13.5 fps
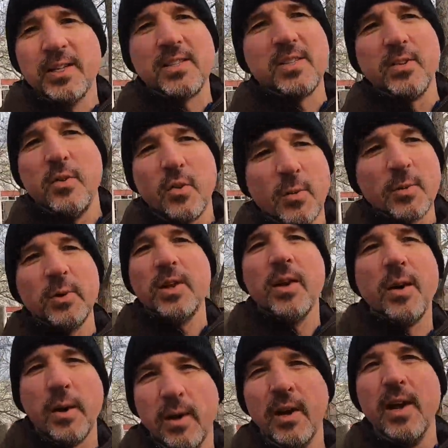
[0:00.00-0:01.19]
So normally
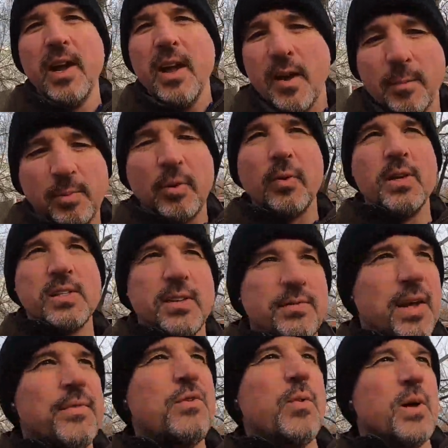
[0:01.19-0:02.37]
employees, if they
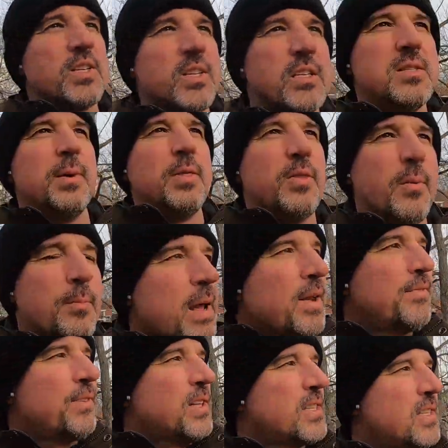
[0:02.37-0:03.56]
have questions about their
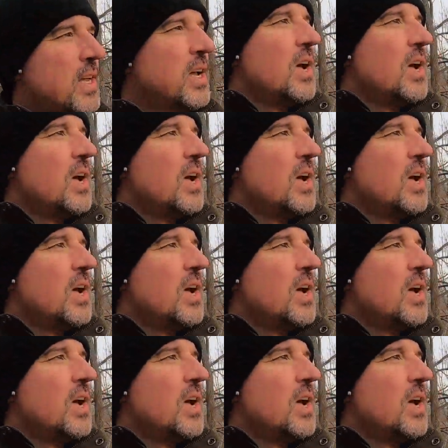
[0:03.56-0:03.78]
benefits,